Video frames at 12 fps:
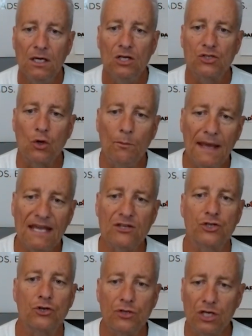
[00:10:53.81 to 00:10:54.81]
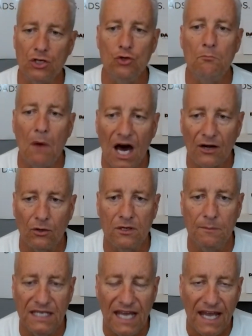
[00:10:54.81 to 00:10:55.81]
So make sure that you model the
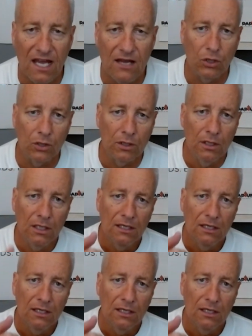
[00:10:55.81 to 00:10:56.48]
behavior